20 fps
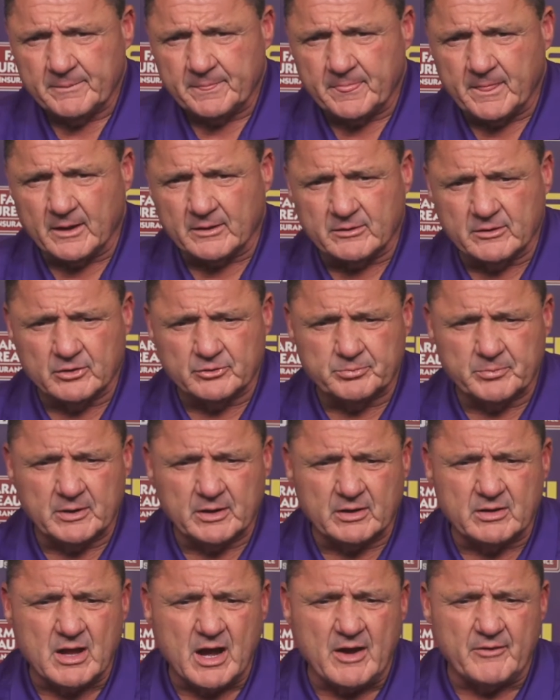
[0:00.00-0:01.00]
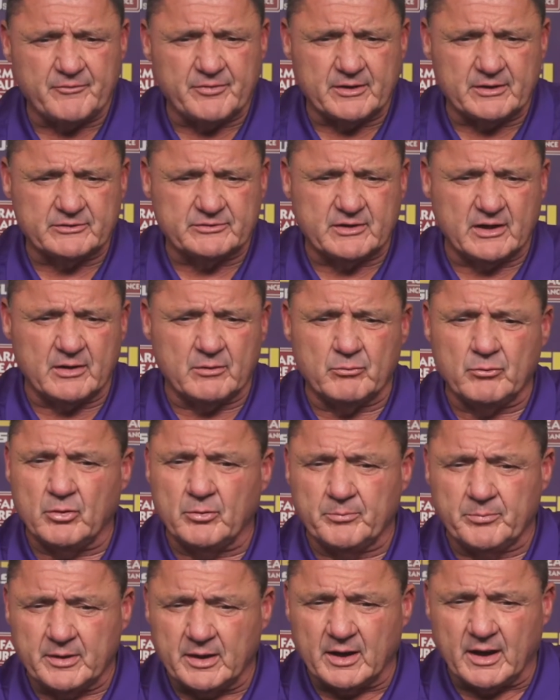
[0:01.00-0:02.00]
that gives me confidence that it
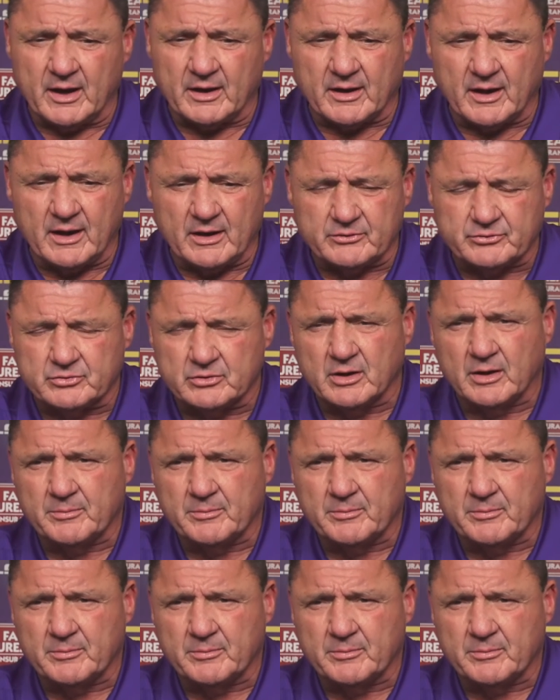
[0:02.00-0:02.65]
won't be like last year.